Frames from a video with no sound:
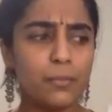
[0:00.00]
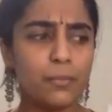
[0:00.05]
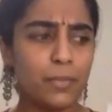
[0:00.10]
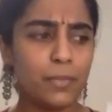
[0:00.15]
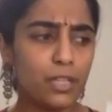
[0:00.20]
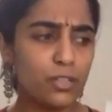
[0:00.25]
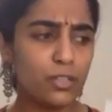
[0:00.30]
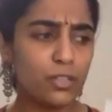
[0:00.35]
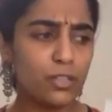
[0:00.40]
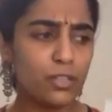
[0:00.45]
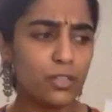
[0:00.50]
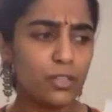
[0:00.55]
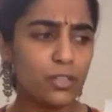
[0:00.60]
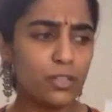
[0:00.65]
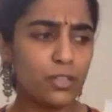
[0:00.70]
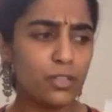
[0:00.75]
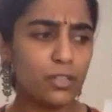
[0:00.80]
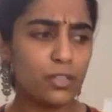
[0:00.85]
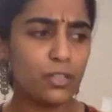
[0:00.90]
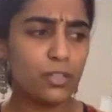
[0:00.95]

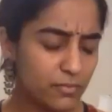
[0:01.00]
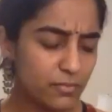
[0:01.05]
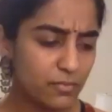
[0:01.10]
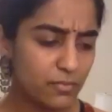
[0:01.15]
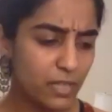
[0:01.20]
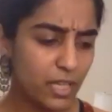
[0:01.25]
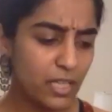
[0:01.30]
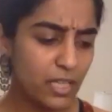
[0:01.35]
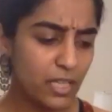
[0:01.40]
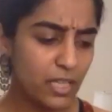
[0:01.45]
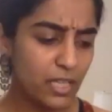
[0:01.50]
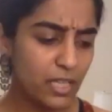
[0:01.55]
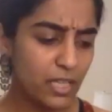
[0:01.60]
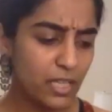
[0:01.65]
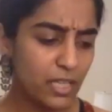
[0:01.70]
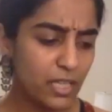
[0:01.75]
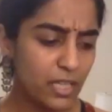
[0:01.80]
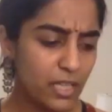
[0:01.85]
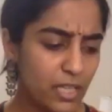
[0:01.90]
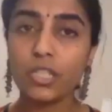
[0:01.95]
because
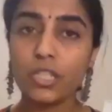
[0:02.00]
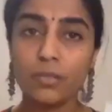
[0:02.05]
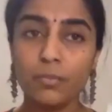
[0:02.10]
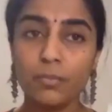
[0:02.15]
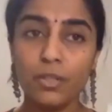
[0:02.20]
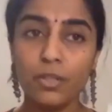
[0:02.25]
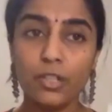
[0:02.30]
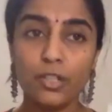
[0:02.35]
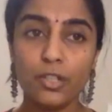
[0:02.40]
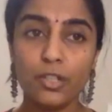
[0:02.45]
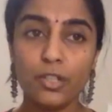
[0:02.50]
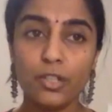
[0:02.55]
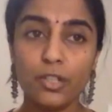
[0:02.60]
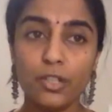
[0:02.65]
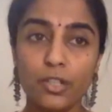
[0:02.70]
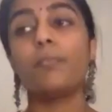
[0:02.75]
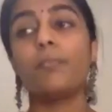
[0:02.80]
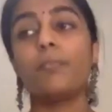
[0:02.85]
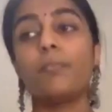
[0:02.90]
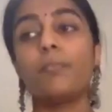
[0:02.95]
it's impossible
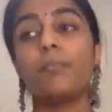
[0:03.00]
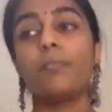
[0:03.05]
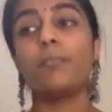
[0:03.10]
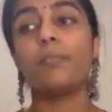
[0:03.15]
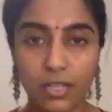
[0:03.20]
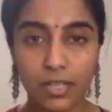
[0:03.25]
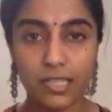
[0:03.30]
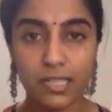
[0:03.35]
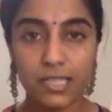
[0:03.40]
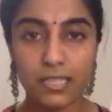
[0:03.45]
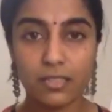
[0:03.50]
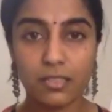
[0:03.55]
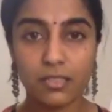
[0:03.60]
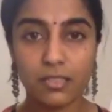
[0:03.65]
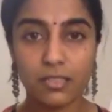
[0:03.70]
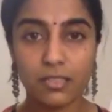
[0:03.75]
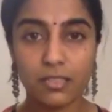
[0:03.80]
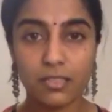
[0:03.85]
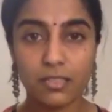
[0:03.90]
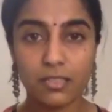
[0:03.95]
to make progress